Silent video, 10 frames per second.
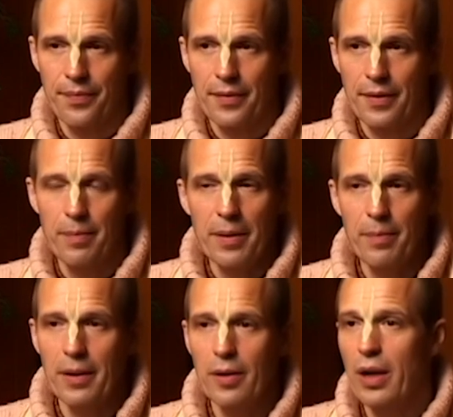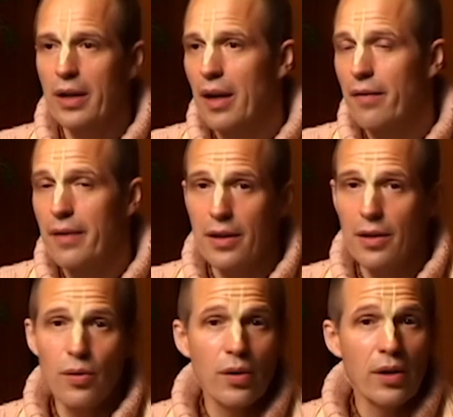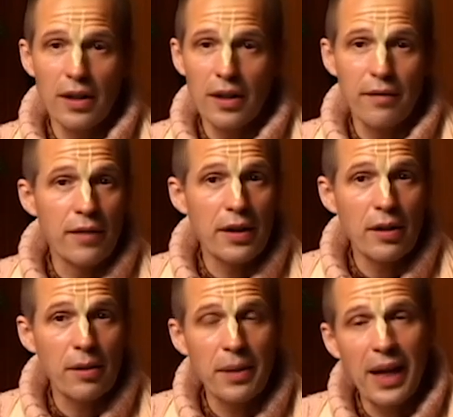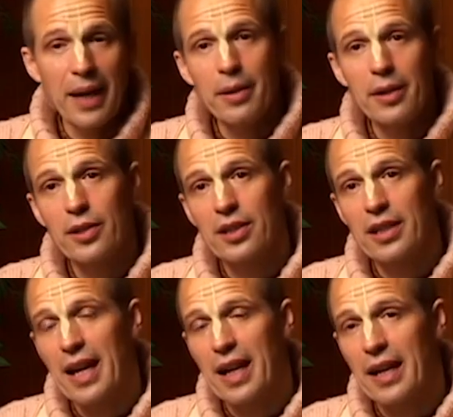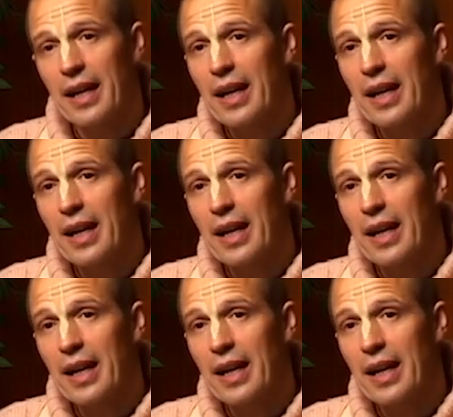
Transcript: The people who are now with you will not be able to stay.